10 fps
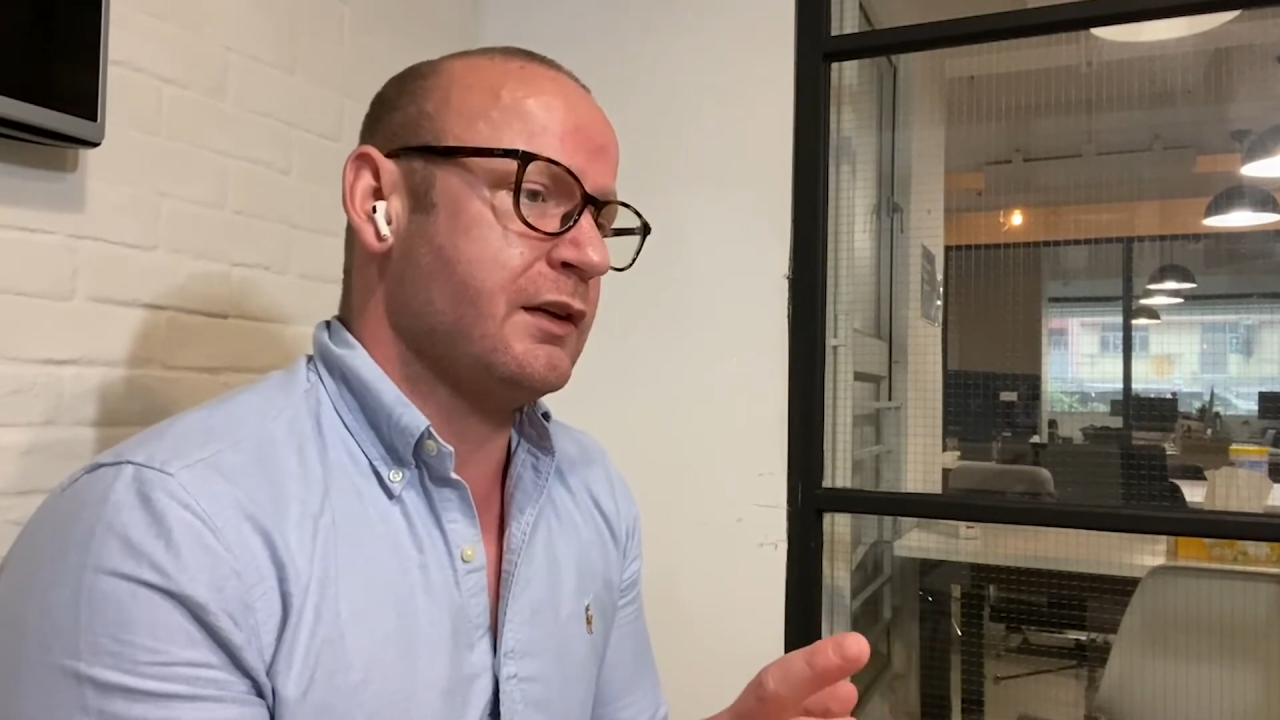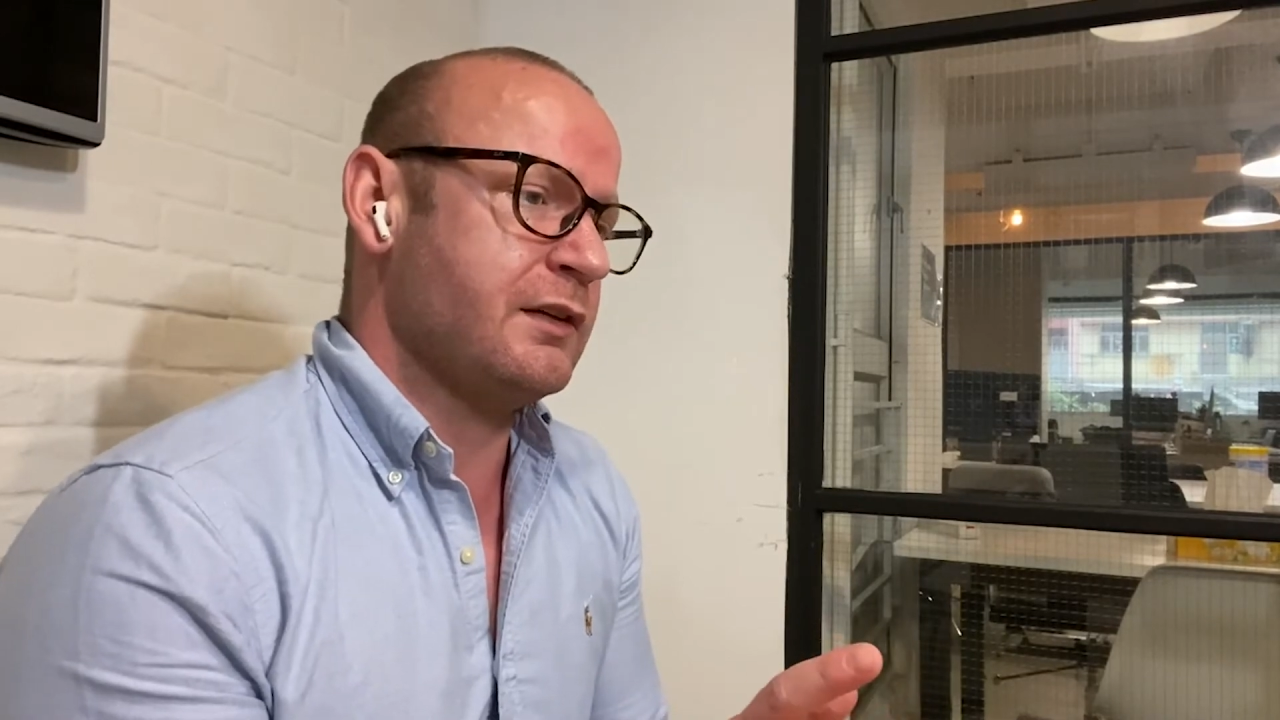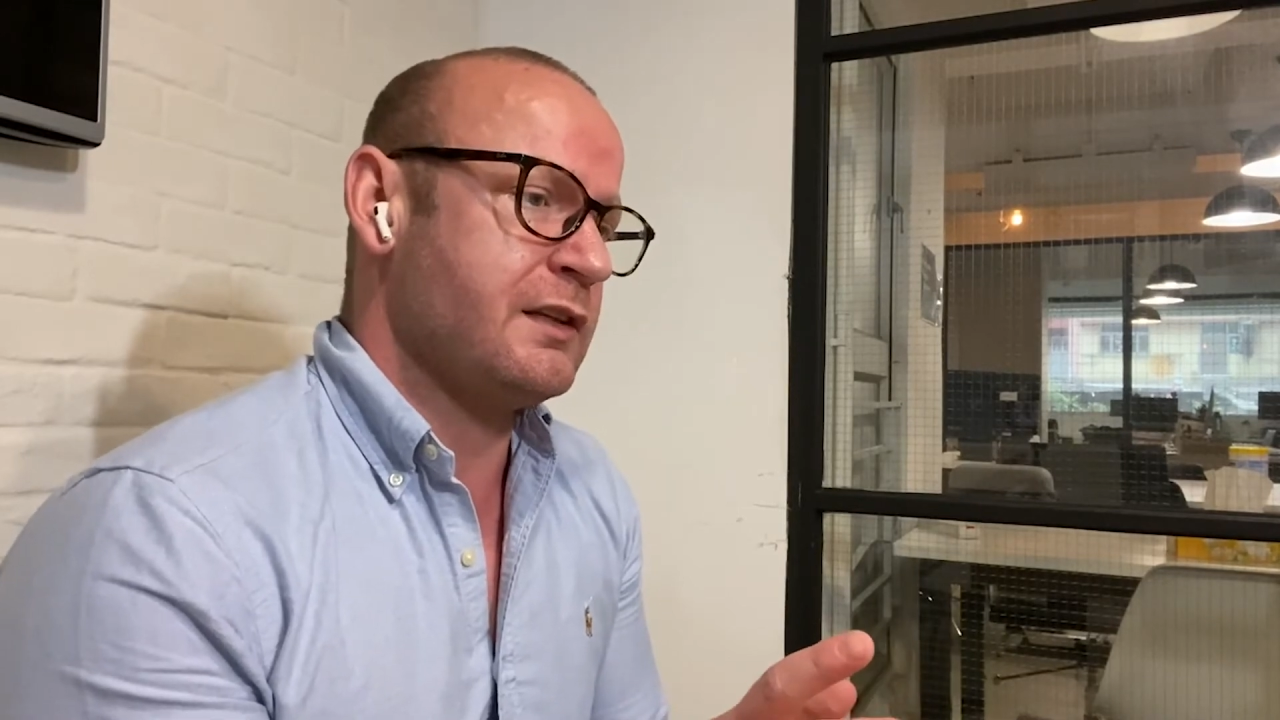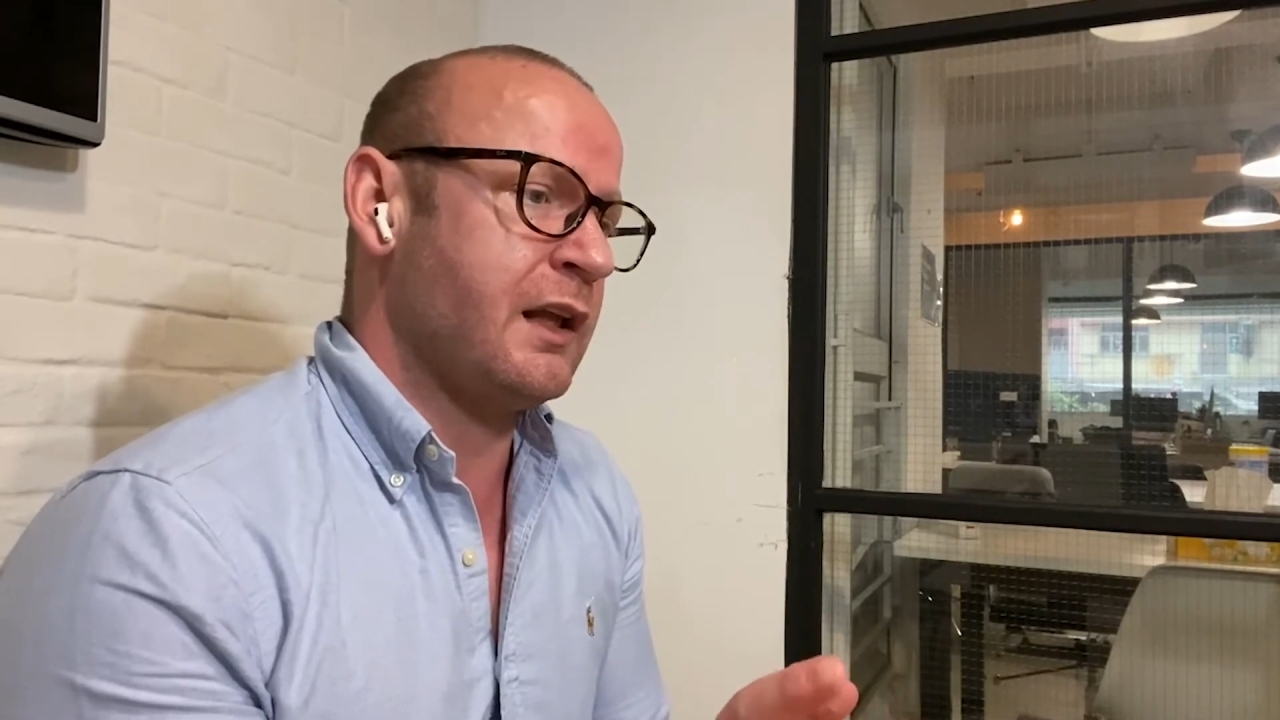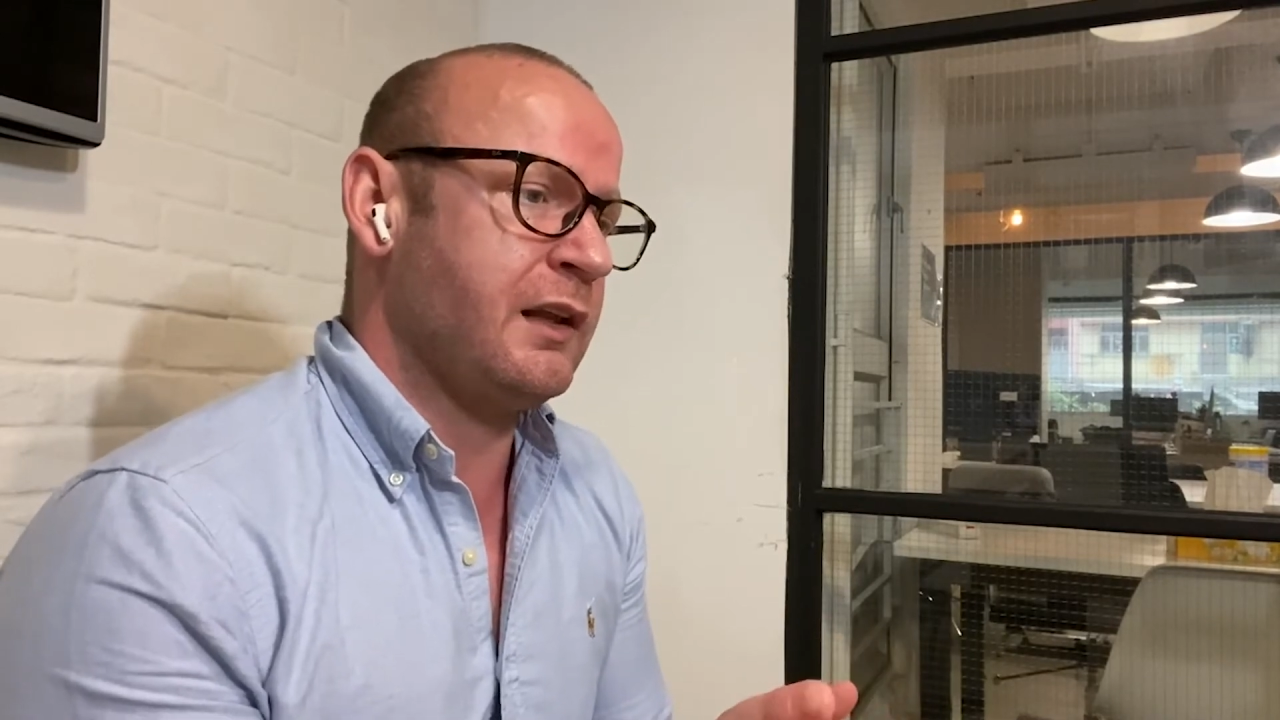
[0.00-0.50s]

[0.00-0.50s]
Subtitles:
slightly